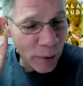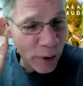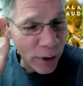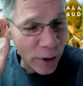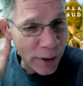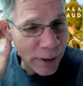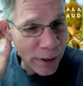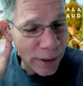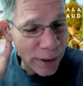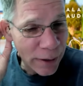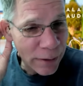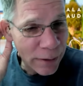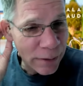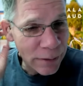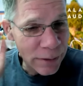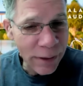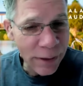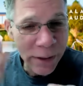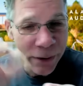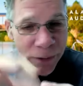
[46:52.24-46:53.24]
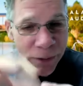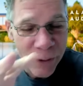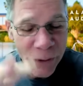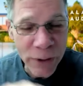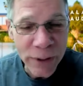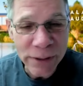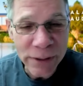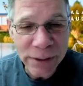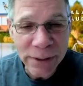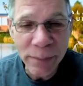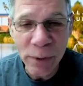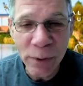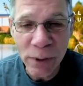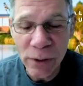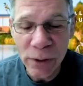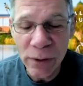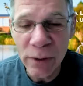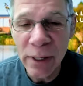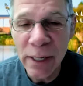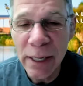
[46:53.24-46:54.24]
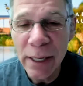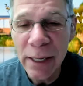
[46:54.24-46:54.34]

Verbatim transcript: Park does, and they're very similar,